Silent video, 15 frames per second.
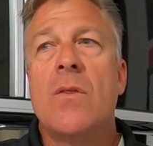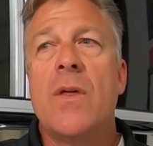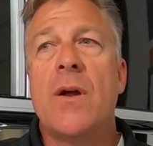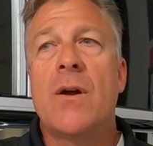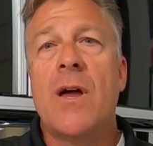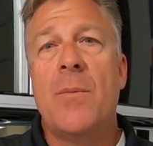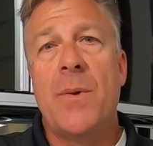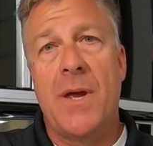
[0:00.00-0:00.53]

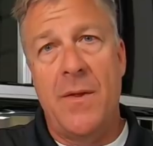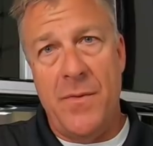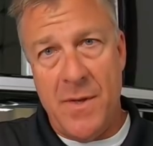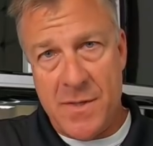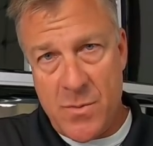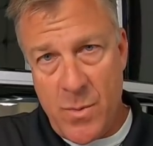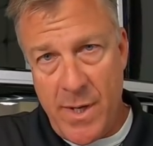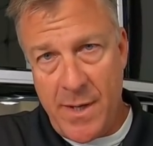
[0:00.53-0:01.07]
They're coming in
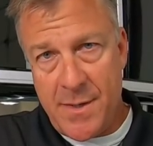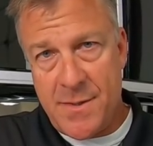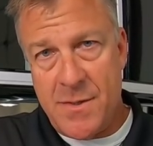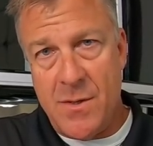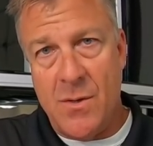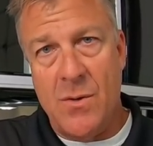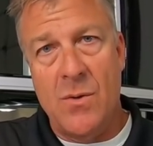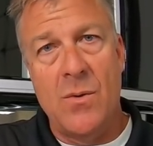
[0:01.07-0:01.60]
this week.
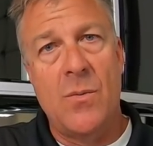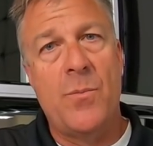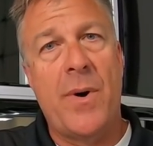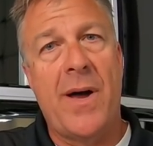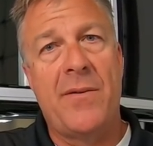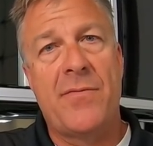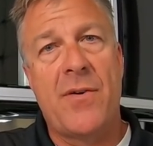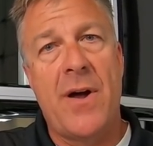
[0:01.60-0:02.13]
So
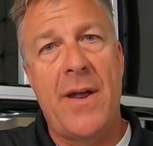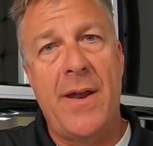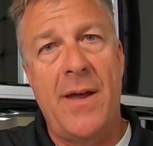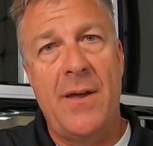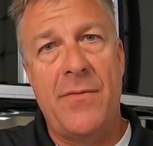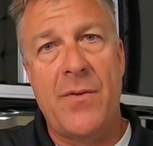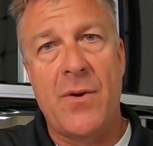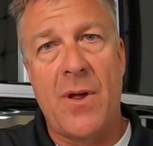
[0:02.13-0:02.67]
by
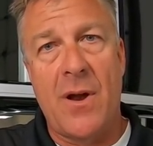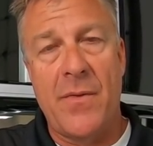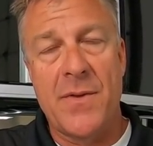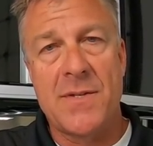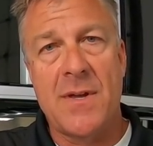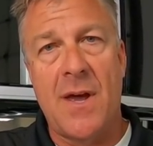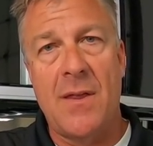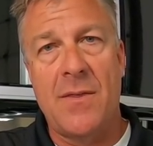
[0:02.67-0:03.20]
Friday, if they're not on the
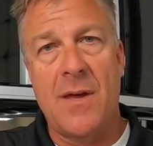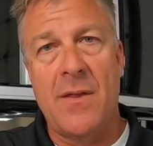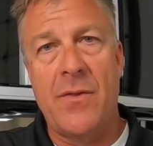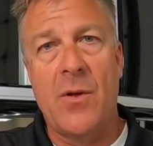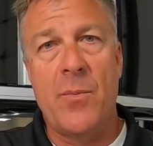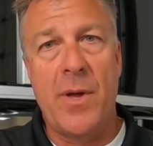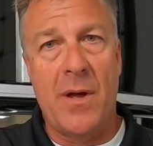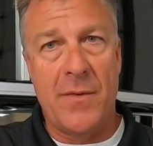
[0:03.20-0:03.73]
site then,
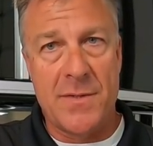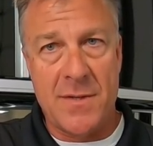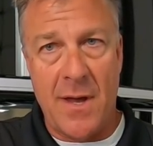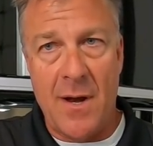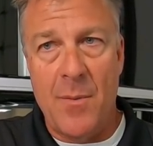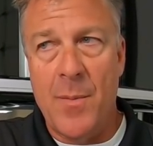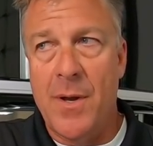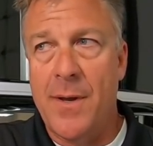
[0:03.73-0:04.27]
they'll be on the
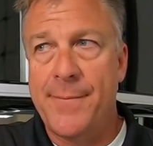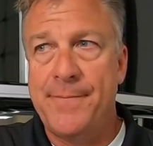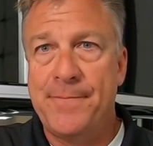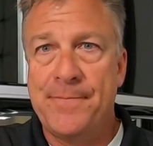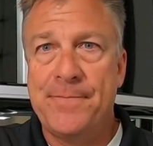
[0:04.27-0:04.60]
site on Monday.